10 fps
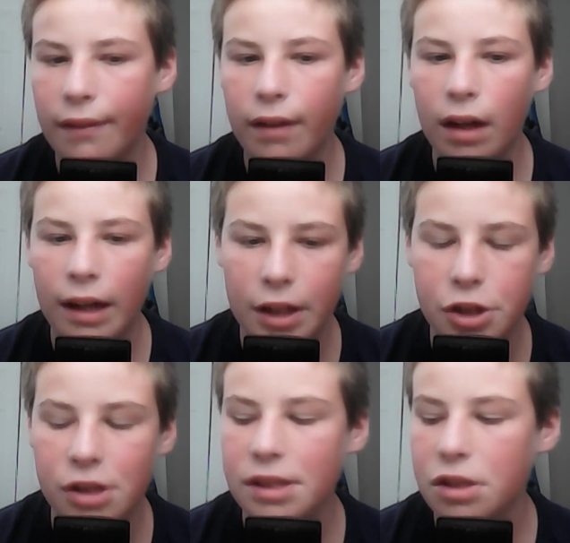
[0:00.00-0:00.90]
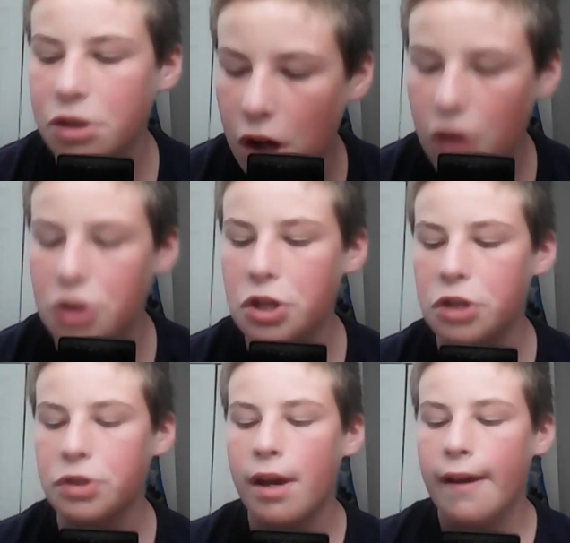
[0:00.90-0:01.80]
Angeles
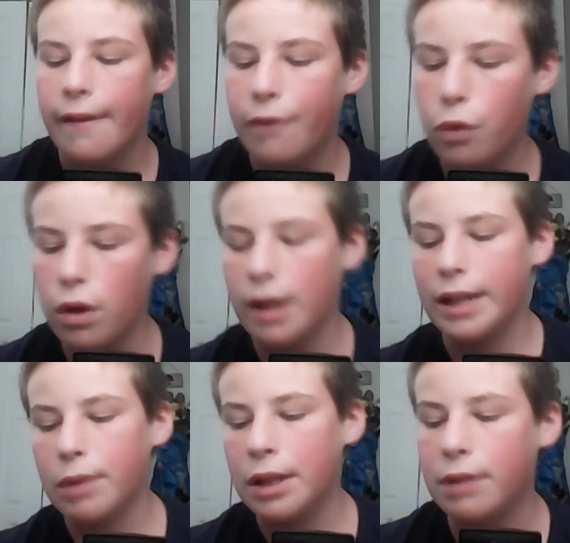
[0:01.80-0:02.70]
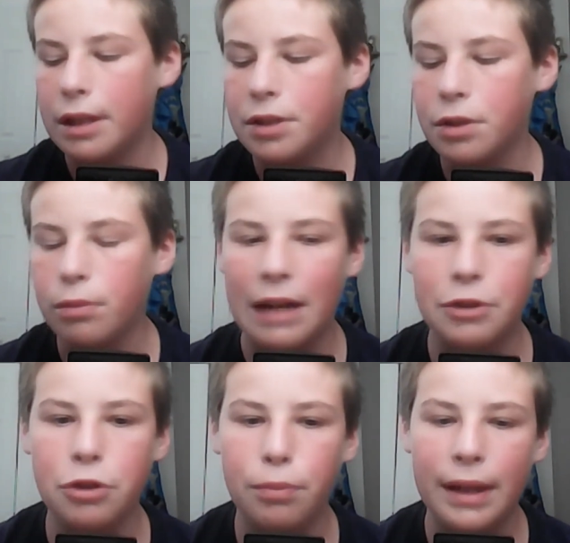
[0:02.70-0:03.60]
Chargers for a 2022
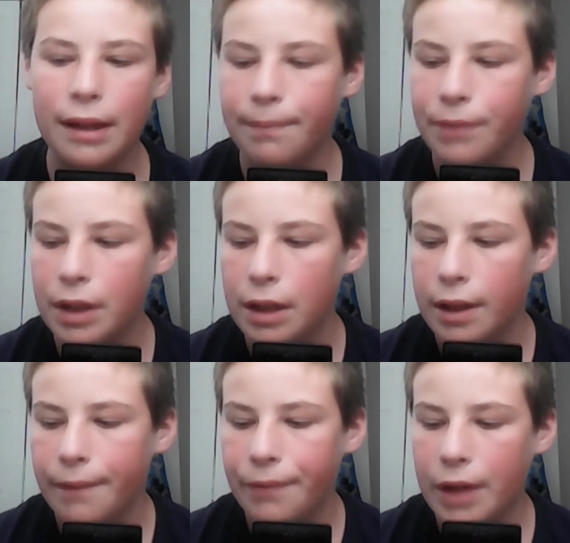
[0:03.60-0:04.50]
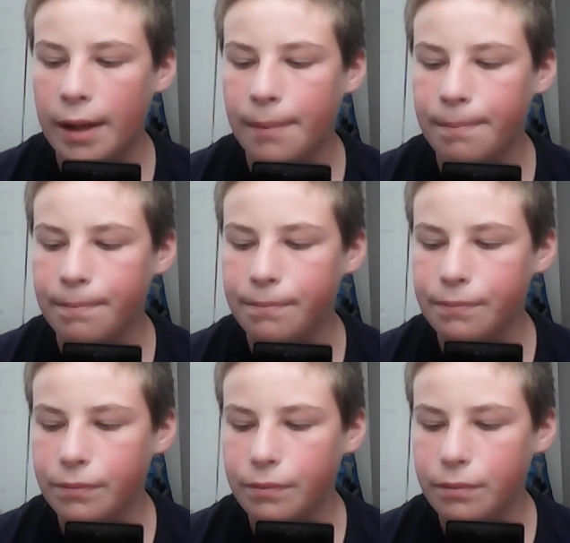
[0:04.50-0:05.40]
round 2 pick.
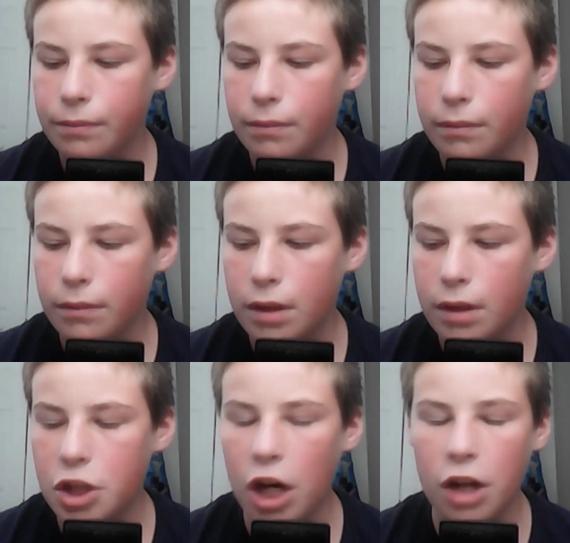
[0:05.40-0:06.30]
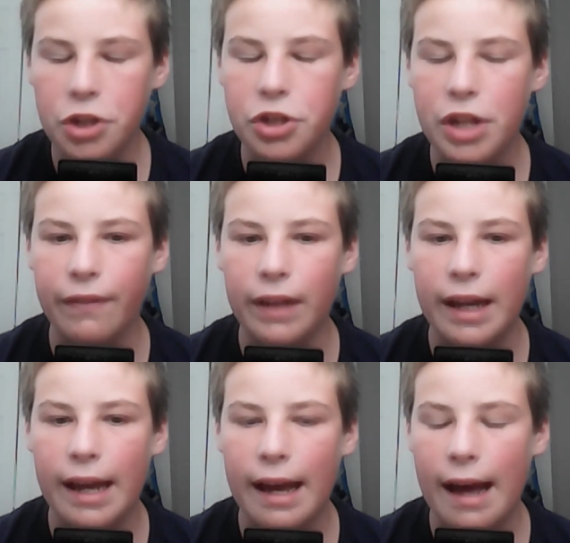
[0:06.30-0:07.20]
The The Chargers
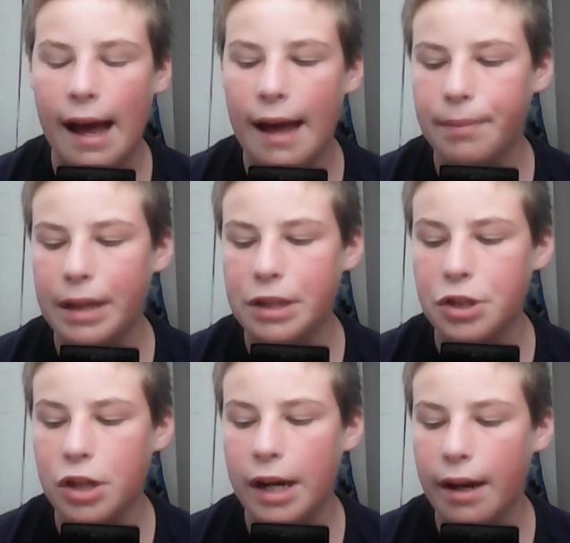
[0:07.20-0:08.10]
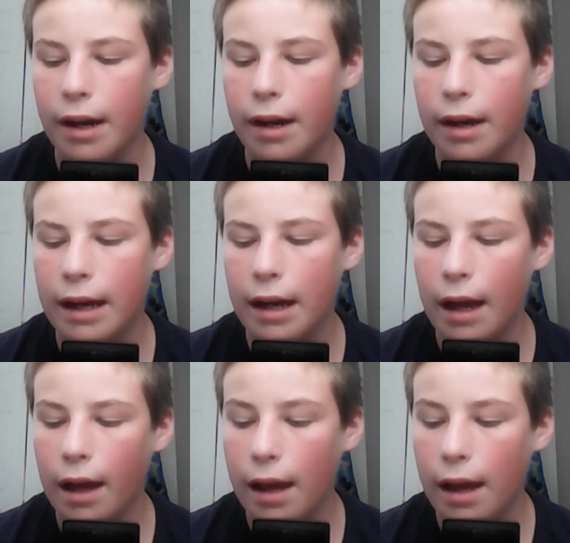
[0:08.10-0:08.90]
definitely had the best trade here. Khalil